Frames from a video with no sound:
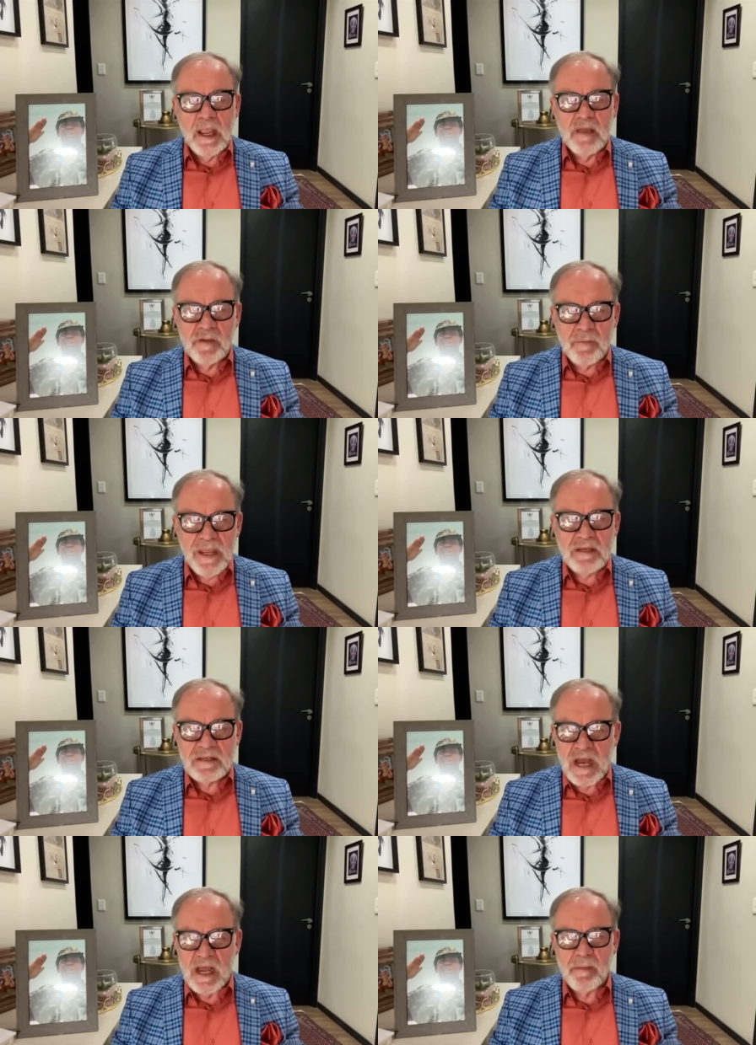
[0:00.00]
In the
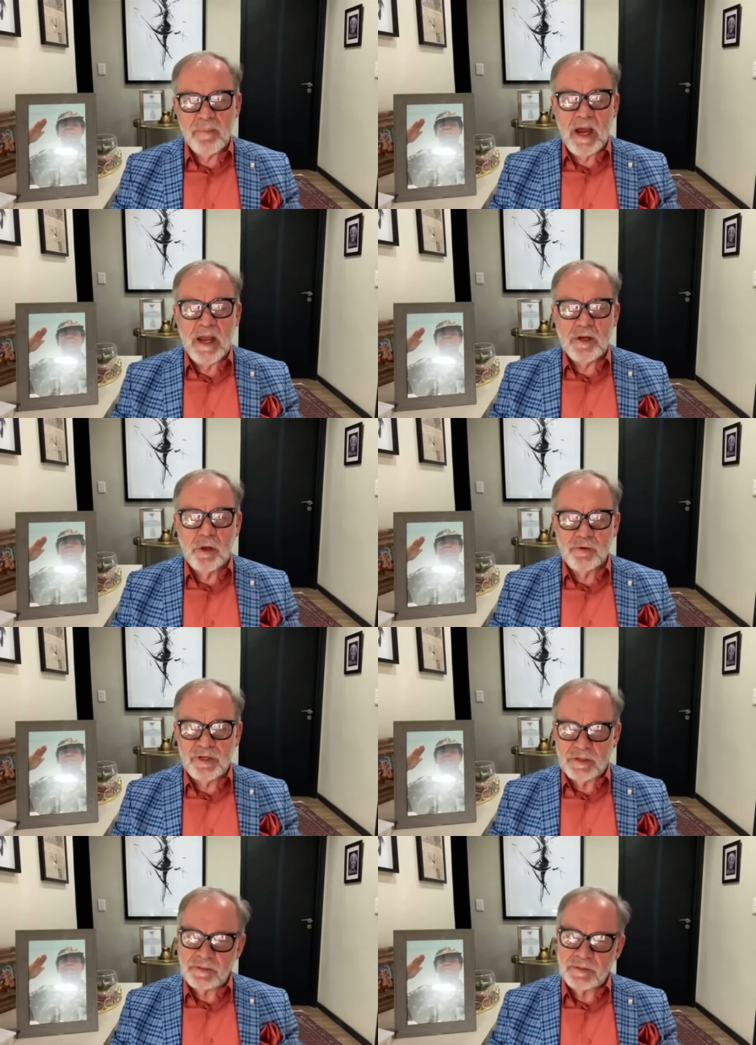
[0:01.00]
meantime, I
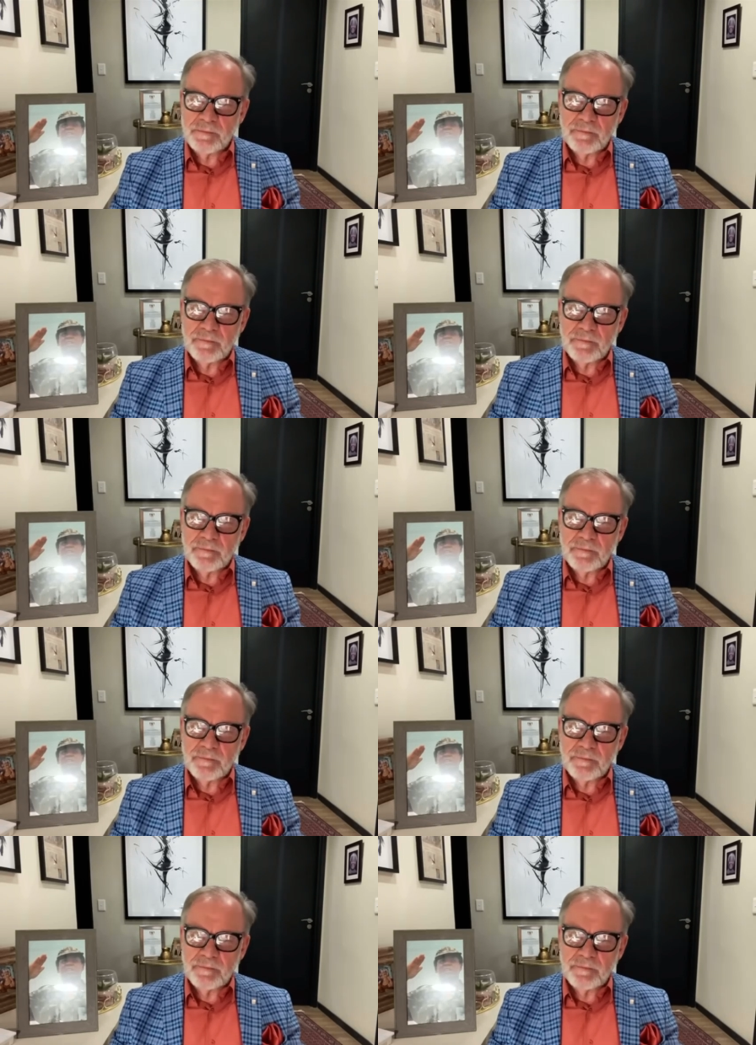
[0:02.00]
noted